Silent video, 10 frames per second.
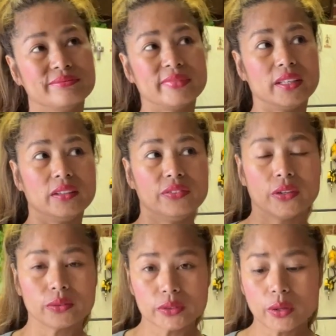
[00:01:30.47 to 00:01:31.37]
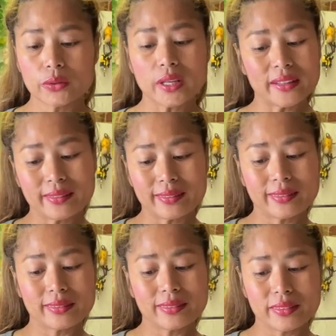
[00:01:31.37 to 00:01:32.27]
If you don't know that
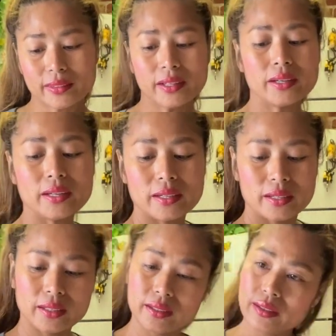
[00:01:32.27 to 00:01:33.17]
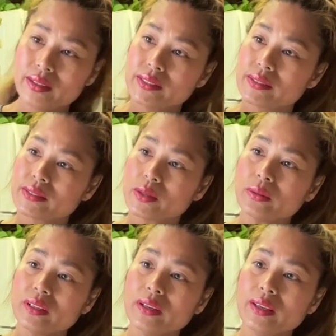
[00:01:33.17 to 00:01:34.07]
there is salt
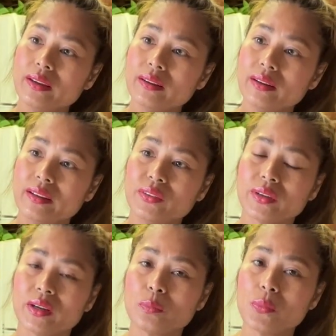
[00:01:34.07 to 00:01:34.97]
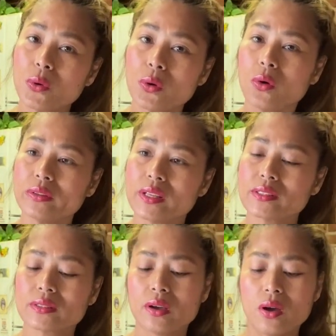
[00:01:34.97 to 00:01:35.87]
in here and you're gonna pour all this